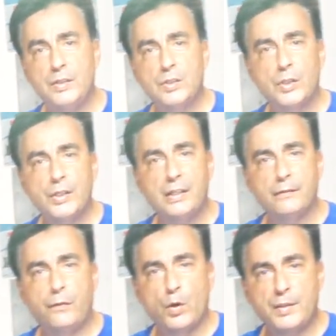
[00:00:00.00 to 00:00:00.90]
30 and
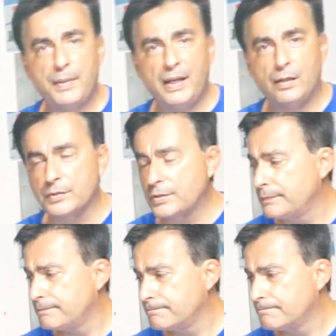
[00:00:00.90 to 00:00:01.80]
40 pounds.
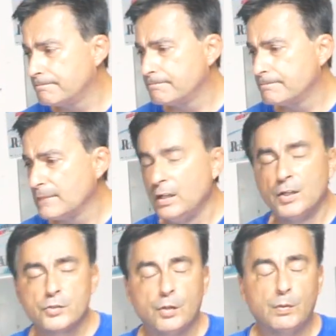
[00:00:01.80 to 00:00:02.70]

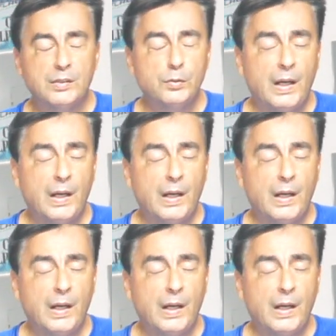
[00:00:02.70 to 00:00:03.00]
So what do?